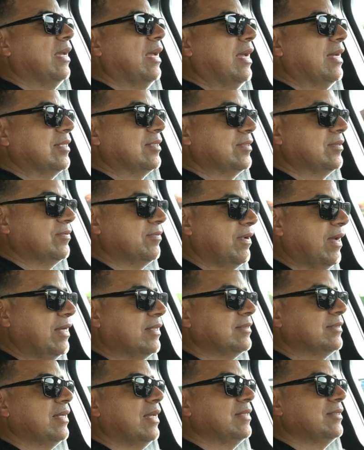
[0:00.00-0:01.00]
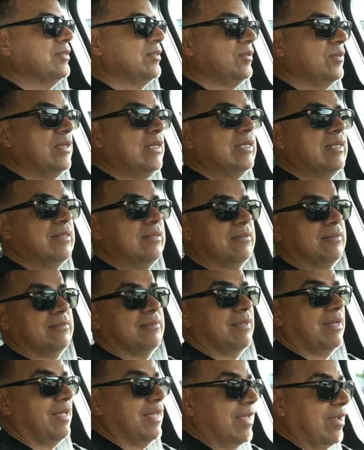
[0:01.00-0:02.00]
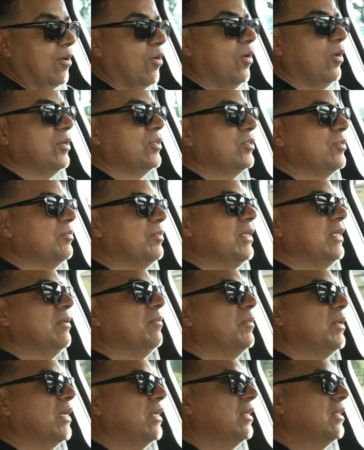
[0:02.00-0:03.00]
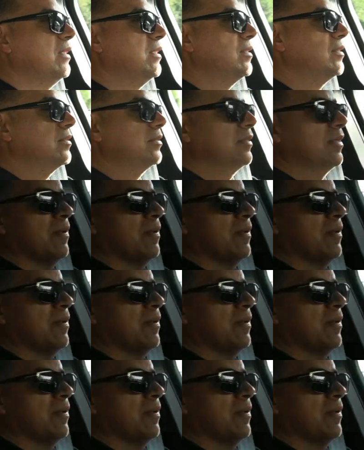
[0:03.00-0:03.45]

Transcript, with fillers: as fast as you need a car to be, because